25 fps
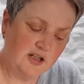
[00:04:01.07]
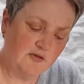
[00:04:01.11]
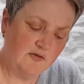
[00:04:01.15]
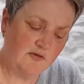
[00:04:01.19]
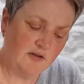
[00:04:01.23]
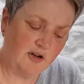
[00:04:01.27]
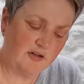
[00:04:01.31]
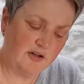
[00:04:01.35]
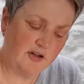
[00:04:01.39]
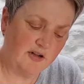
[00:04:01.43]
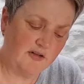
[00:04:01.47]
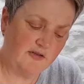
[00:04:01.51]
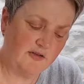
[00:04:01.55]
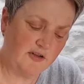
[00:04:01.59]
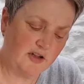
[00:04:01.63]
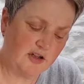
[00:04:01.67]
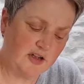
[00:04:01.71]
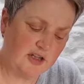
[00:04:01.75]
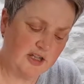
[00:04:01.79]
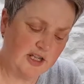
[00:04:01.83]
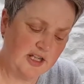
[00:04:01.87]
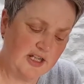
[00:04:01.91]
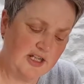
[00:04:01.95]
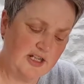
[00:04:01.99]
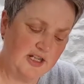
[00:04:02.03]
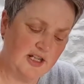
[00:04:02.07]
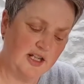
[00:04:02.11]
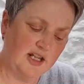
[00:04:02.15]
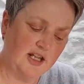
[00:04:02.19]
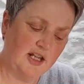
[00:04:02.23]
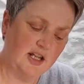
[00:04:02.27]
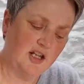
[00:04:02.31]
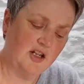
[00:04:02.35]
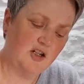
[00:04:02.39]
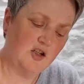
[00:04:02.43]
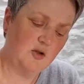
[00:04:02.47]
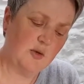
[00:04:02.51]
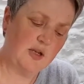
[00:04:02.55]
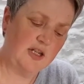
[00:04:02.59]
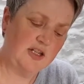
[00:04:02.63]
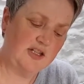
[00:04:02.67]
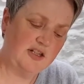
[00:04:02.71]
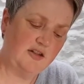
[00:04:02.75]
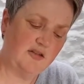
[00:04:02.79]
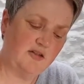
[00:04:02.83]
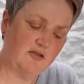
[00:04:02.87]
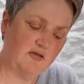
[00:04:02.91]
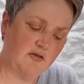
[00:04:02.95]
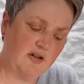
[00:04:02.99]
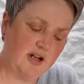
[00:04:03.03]
verified,
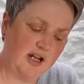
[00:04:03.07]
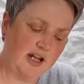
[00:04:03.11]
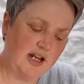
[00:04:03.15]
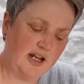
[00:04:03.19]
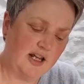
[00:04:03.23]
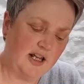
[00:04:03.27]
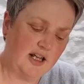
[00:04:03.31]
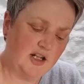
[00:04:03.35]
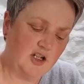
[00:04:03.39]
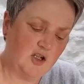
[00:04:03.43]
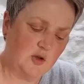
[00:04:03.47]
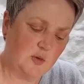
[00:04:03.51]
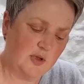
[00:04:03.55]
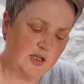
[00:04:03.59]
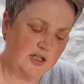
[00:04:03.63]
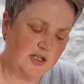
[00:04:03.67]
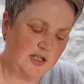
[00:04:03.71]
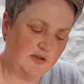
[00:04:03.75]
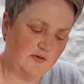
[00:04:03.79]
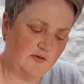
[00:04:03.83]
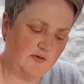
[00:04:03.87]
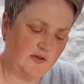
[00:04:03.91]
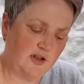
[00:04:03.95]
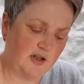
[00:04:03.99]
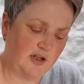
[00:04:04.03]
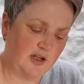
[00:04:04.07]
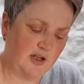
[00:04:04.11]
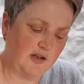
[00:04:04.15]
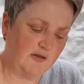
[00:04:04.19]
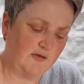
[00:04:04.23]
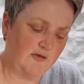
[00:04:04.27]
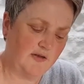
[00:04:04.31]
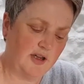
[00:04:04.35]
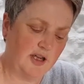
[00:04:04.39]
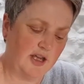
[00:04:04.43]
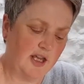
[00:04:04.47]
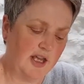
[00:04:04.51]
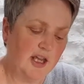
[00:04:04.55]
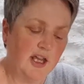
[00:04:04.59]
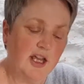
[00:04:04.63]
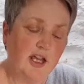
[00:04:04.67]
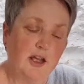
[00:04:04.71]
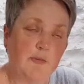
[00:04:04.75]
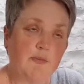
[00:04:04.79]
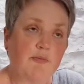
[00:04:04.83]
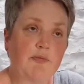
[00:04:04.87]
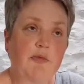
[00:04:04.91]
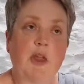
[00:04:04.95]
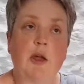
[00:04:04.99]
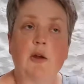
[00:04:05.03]
23 and 25.
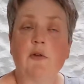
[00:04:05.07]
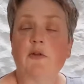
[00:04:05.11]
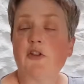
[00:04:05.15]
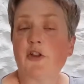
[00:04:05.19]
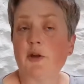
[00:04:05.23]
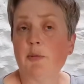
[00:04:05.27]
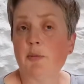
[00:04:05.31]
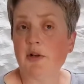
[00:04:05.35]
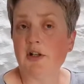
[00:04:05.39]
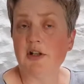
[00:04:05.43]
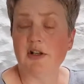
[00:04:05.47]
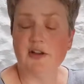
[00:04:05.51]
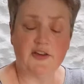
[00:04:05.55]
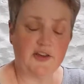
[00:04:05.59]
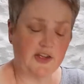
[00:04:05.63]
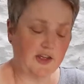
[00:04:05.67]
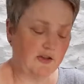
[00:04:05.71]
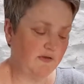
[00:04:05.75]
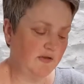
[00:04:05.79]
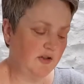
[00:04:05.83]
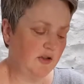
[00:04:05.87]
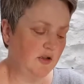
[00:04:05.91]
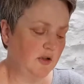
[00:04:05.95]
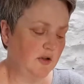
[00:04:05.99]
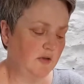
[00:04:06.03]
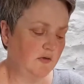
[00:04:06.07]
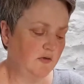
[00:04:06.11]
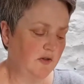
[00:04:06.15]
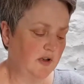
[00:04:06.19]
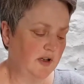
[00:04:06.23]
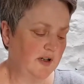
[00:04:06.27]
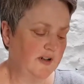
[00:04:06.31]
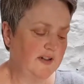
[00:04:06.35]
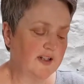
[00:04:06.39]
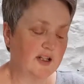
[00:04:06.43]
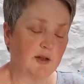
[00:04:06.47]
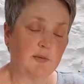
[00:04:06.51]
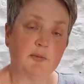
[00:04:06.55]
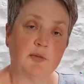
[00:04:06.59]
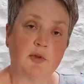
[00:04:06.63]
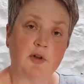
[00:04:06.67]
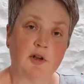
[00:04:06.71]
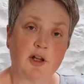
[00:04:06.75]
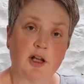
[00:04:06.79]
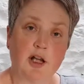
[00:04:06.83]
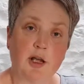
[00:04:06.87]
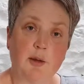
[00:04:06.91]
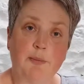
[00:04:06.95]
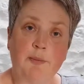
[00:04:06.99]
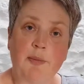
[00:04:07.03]
Now, if somebody's given you, for
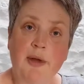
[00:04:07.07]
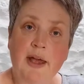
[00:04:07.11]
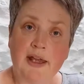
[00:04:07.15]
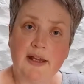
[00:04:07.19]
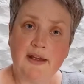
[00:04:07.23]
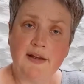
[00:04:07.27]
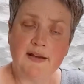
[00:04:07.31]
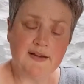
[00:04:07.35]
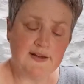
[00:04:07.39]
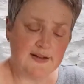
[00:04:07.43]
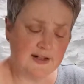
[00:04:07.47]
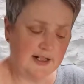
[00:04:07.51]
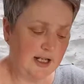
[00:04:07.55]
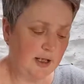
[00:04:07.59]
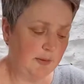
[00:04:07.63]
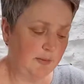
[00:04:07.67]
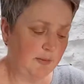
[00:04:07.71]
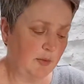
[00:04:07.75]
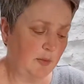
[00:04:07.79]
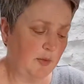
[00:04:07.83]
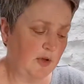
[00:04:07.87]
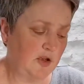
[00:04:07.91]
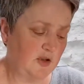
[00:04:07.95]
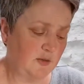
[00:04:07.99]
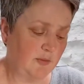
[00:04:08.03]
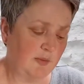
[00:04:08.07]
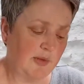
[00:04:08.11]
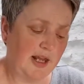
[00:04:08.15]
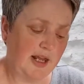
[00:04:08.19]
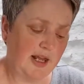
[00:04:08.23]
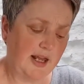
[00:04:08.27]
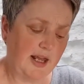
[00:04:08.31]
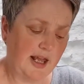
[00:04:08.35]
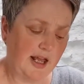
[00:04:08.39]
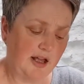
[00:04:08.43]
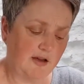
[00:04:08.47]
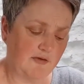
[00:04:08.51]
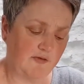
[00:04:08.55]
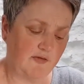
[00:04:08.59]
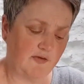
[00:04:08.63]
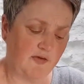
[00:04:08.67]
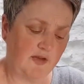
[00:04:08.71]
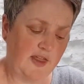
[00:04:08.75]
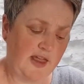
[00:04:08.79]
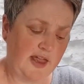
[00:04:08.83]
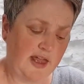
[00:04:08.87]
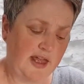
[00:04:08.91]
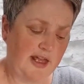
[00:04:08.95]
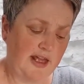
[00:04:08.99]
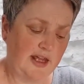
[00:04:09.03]
example, a pay slip which may have
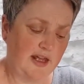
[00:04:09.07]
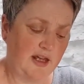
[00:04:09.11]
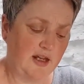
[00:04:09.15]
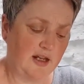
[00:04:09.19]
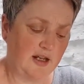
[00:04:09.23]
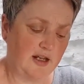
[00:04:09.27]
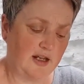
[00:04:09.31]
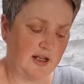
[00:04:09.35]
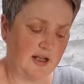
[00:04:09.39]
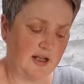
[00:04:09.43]
their